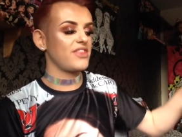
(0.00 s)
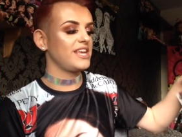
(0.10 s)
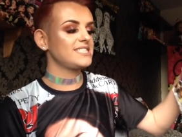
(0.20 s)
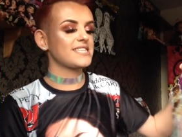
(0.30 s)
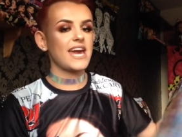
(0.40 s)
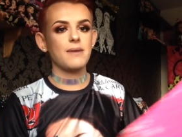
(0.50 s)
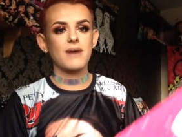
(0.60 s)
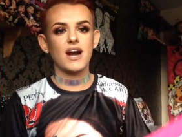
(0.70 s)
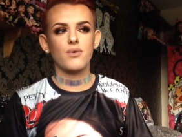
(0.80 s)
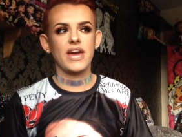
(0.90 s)
and this came
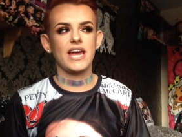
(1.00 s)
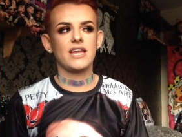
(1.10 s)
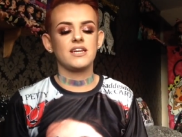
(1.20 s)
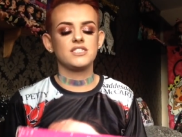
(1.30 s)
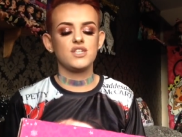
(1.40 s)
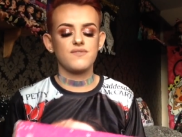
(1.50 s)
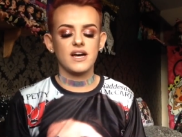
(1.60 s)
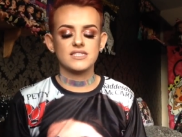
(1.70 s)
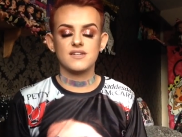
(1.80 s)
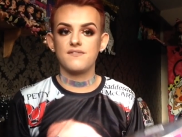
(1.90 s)
out in
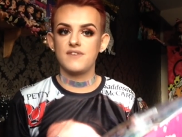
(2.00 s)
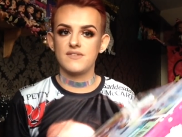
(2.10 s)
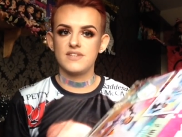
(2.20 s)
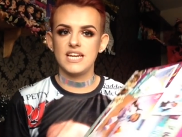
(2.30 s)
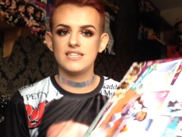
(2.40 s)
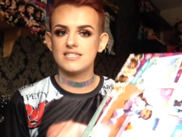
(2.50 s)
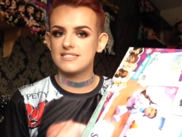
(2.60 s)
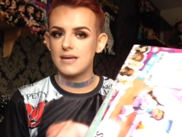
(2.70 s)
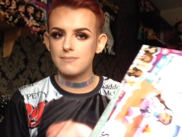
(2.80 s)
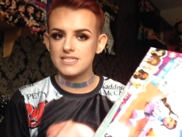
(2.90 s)
2015
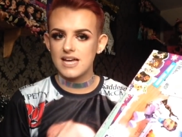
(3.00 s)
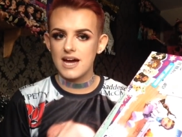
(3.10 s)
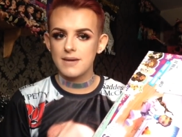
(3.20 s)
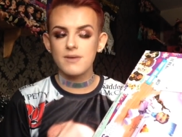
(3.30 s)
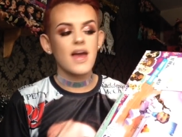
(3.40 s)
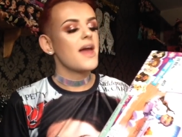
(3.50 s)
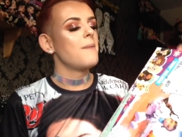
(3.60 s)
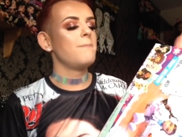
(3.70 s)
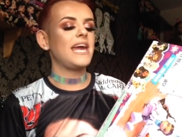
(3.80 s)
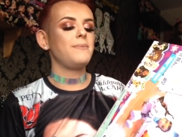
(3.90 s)
December time.
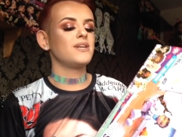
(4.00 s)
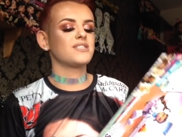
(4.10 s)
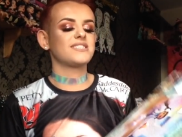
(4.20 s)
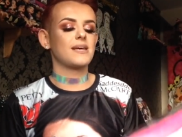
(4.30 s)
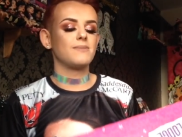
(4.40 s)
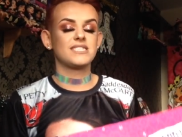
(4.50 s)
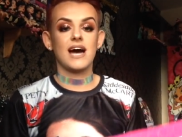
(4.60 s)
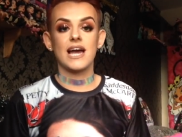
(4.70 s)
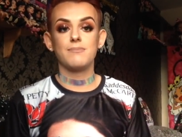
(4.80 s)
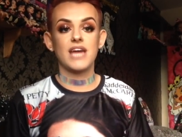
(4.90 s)
Maybe not December
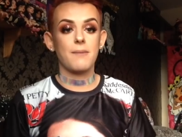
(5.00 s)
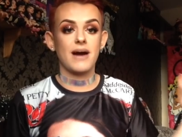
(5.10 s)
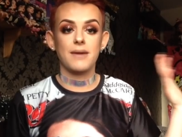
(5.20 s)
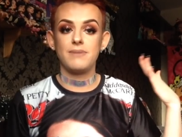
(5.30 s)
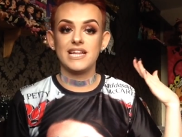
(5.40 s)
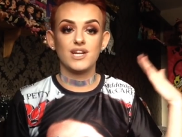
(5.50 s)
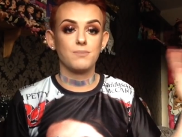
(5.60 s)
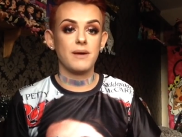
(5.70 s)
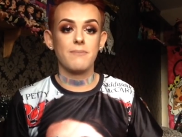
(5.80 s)
time, that might be a little bit